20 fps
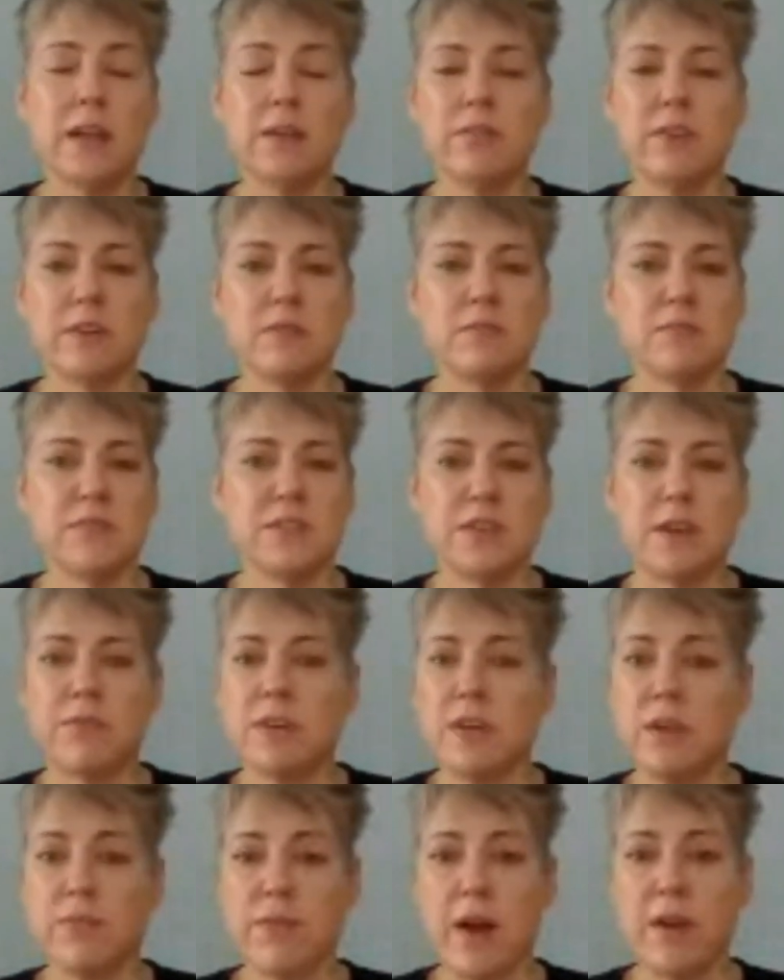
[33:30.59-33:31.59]
even
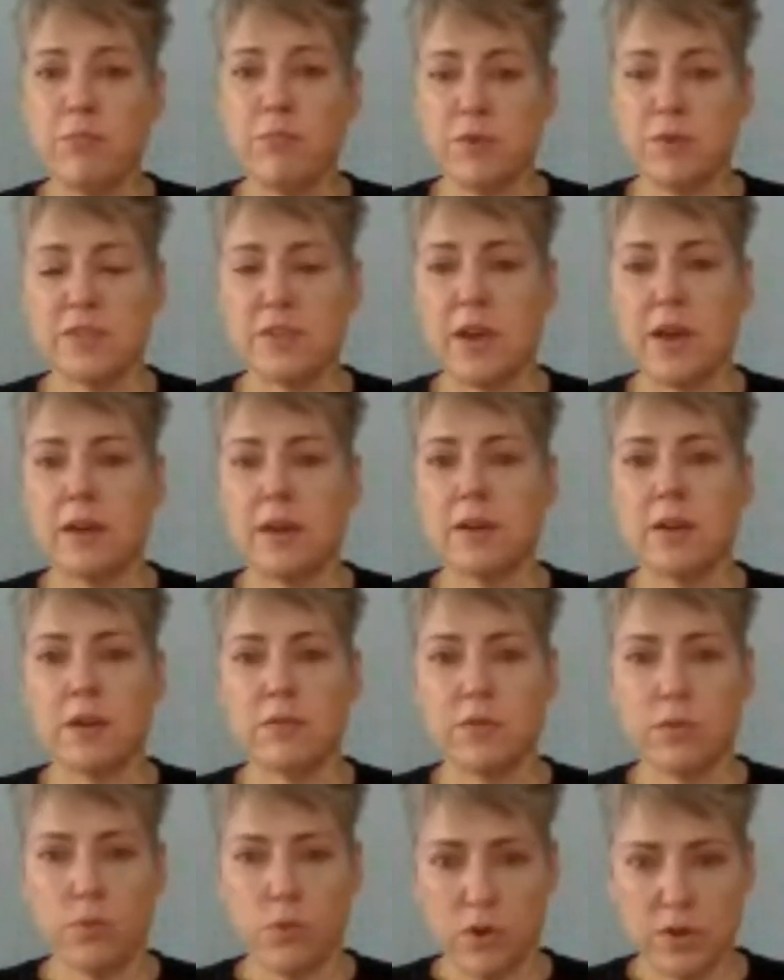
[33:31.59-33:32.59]

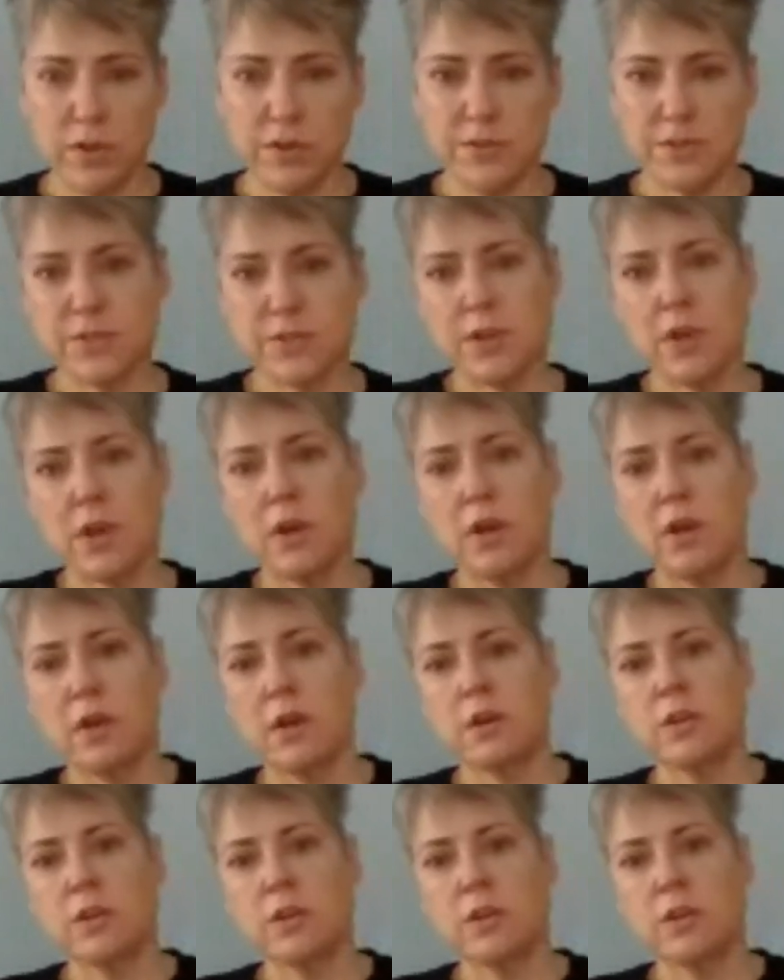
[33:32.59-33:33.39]
75% of the world's